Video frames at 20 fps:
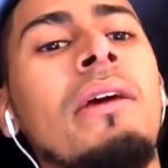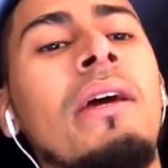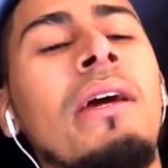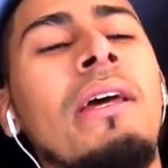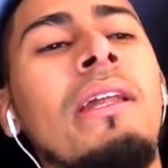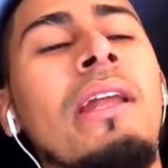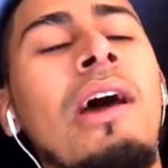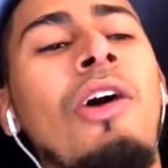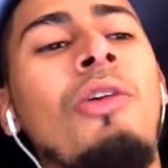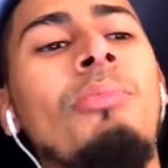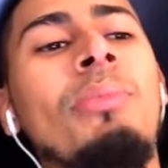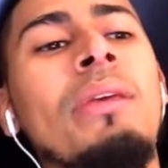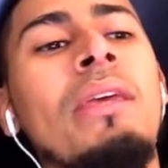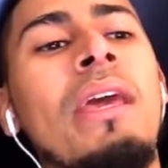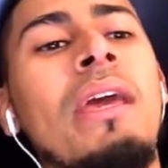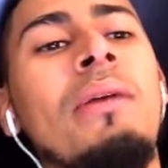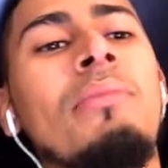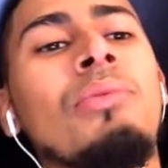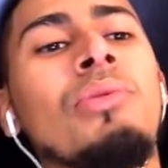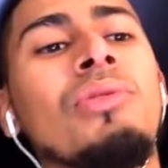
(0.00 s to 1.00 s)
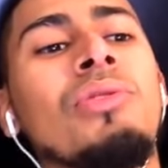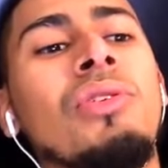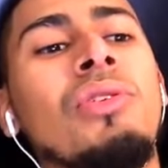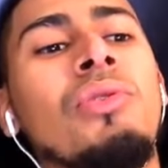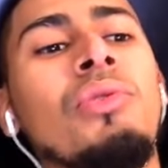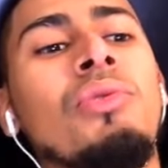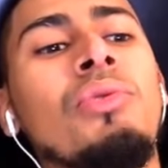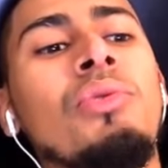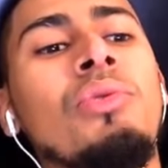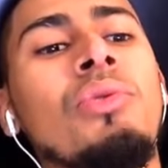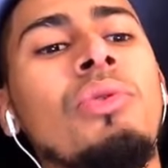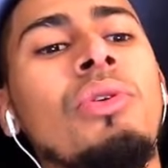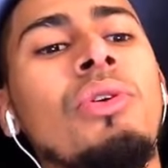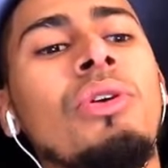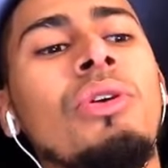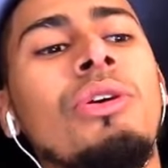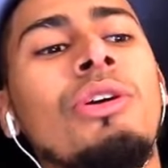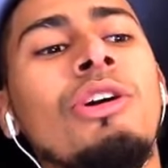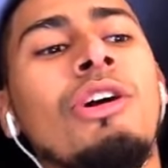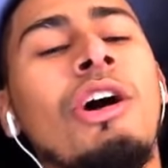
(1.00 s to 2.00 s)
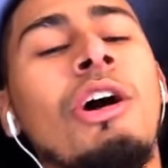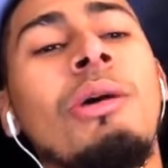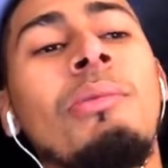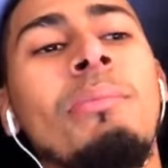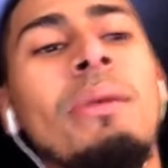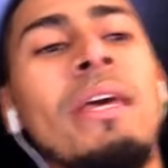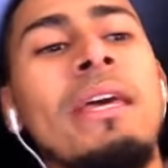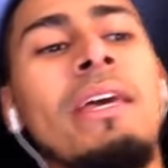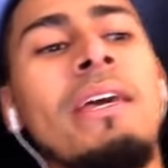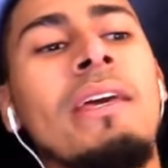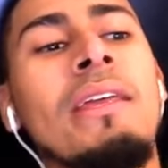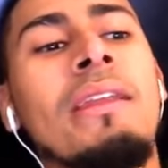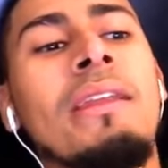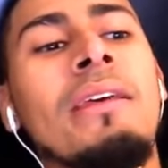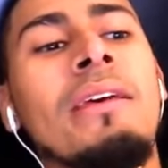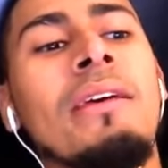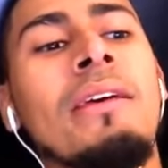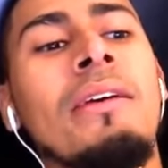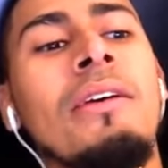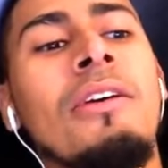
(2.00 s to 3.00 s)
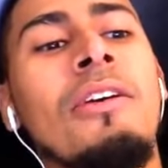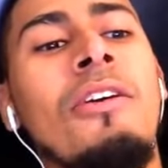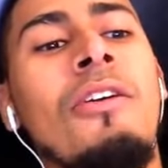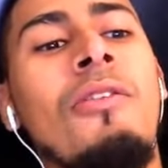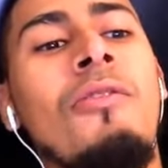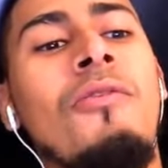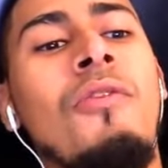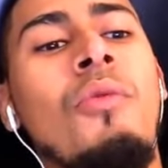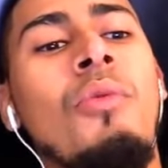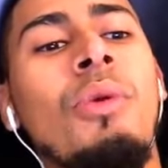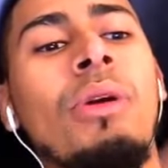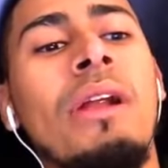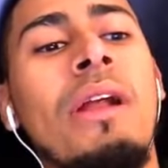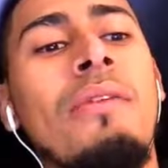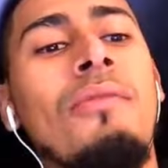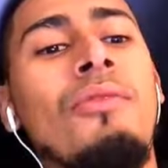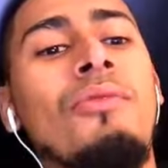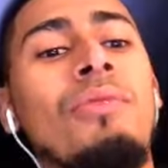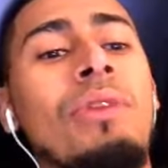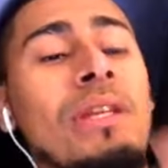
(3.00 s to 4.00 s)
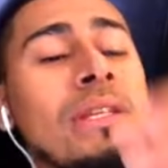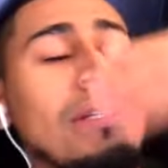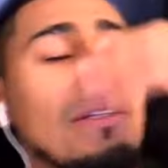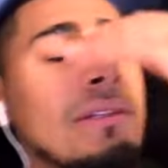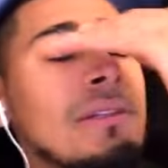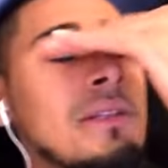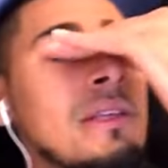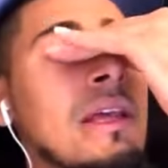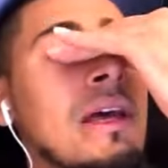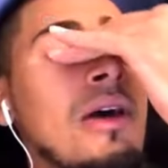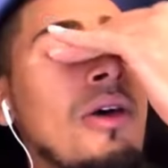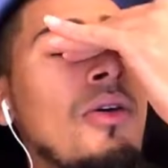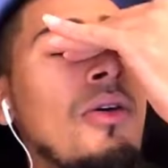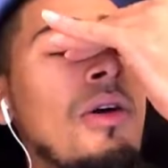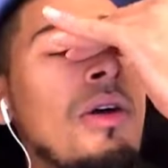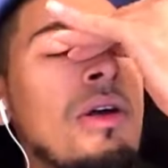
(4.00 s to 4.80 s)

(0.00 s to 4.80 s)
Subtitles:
and I'll be able to come in for whatever reason. Now,